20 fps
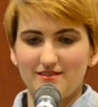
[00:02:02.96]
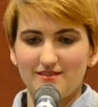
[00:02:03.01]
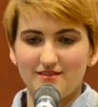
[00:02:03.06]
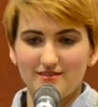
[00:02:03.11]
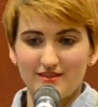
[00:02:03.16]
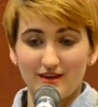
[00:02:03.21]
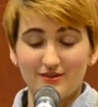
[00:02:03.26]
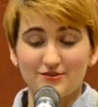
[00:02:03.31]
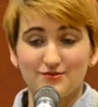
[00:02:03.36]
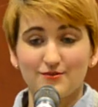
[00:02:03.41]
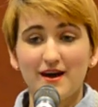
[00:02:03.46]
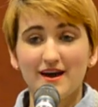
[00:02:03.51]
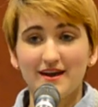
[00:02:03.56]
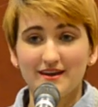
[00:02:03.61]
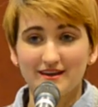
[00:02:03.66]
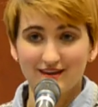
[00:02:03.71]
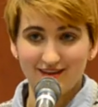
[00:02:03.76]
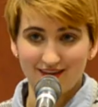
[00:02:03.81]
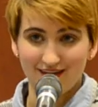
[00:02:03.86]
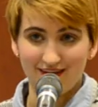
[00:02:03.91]
they try
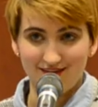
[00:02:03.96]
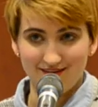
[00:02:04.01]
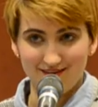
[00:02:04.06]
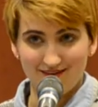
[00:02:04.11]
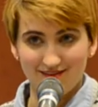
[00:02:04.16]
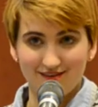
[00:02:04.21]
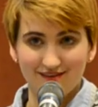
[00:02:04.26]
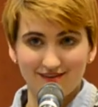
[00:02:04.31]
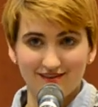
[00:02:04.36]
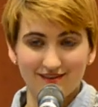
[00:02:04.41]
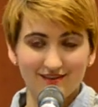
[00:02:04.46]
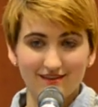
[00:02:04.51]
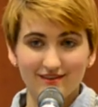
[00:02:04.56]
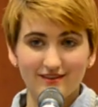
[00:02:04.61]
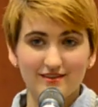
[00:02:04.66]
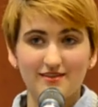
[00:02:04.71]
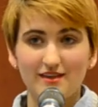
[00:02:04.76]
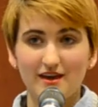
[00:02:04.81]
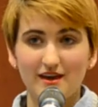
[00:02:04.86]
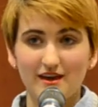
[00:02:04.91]
again.
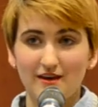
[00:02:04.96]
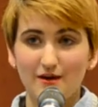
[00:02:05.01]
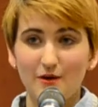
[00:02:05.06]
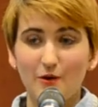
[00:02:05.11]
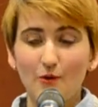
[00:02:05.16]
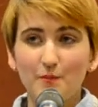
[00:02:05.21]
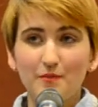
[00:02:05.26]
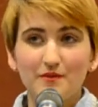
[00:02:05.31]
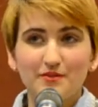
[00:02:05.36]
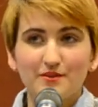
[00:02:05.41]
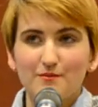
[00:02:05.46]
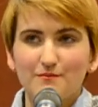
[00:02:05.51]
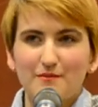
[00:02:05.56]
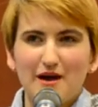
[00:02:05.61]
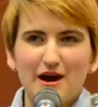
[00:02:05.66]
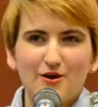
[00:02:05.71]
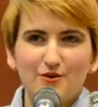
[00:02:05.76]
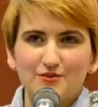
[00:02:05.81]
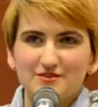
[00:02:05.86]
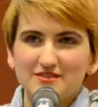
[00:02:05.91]
They open their
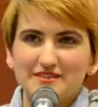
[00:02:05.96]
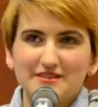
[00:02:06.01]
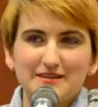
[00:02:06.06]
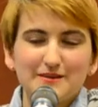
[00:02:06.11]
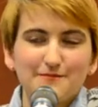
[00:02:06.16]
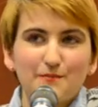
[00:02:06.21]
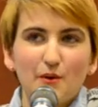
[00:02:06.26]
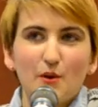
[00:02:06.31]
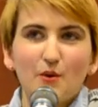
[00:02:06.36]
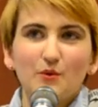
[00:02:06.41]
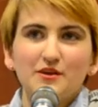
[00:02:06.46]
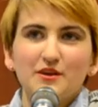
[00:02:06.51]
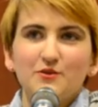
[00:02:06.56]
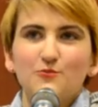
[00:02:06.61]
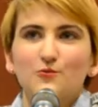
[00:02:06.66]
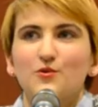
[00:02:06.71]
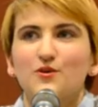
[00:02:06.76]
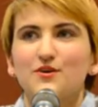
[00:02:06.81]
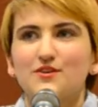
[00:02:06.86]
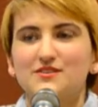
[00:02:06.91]
mouths and keep
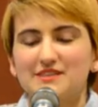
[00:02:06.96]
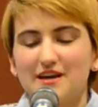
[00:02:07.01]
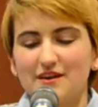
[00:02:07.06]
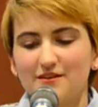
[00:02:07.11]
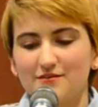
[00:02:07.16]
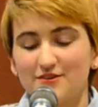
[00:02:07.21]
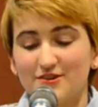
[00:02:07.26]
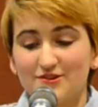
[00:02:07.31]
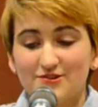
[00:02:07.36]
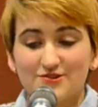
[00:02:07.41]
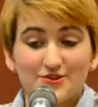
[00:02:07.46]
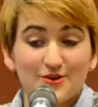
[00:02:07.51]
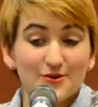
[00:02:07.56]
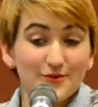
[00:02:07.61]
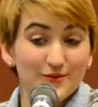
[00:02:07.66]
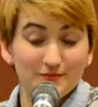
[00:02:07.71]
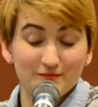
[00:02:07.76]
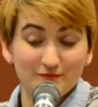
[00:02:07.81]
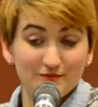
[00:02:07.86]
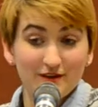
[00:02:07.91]
pulling words out of their
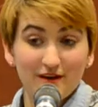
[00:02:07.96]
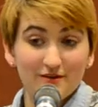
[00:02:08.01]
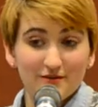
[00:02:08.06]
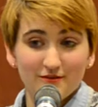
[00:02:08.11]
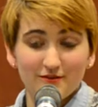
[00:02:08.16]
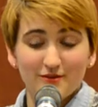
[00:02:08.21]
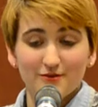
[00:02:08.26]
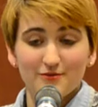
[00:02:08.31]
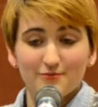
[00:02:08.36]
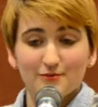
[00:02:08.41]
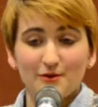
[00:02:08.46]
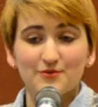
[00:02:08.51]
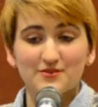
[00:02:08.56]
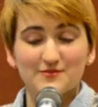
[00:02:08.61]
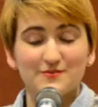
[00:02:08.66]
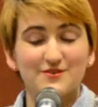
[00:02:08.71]
show, out of their throats.